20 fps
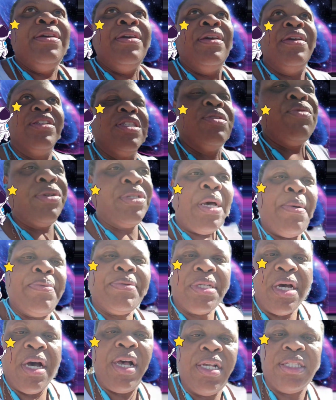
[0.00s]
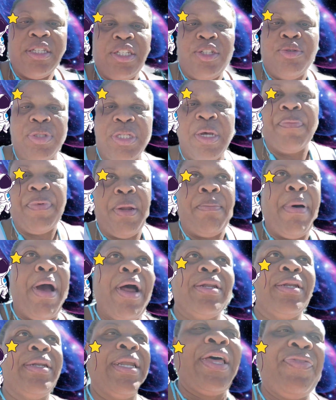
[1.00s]
And so it's up to us to do something
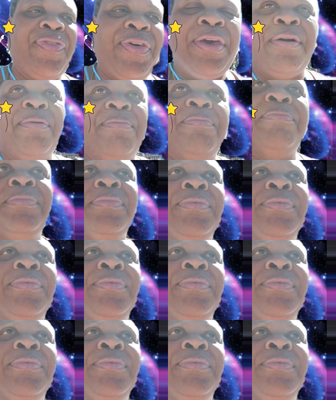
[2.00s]
about it, not them.